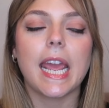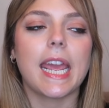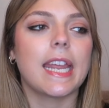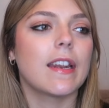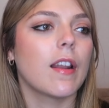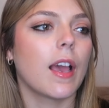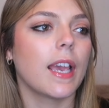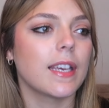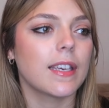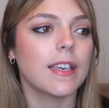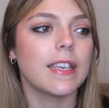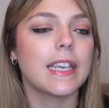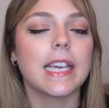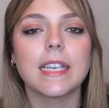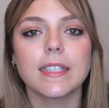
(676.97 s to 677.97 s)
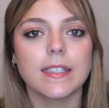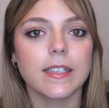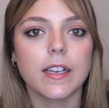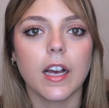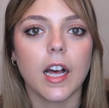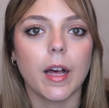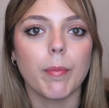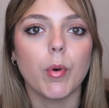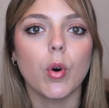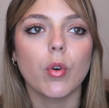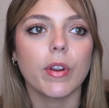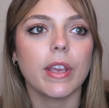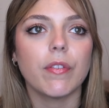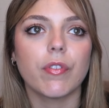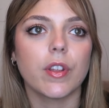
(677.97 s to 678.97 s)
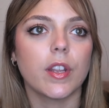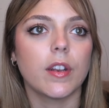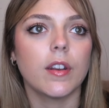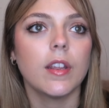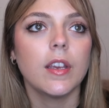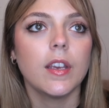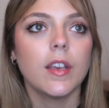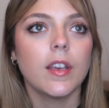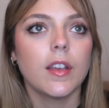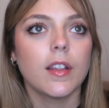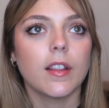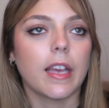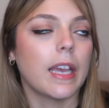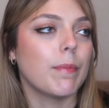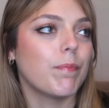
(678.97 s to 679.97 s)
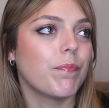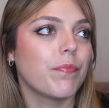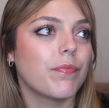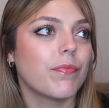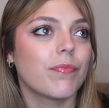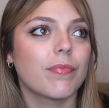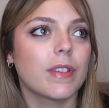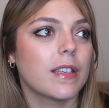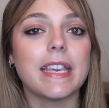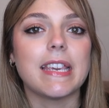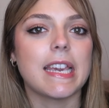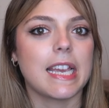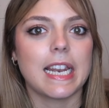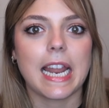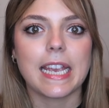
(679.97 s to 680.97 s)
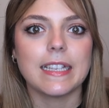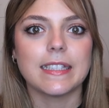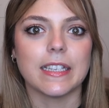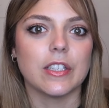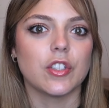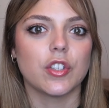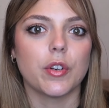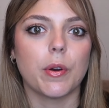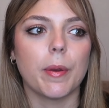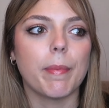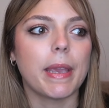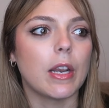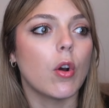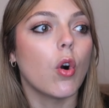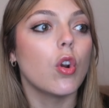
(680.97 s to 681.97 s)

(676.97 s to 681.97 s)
in like years to come, or even like a year later, do you know what I mean?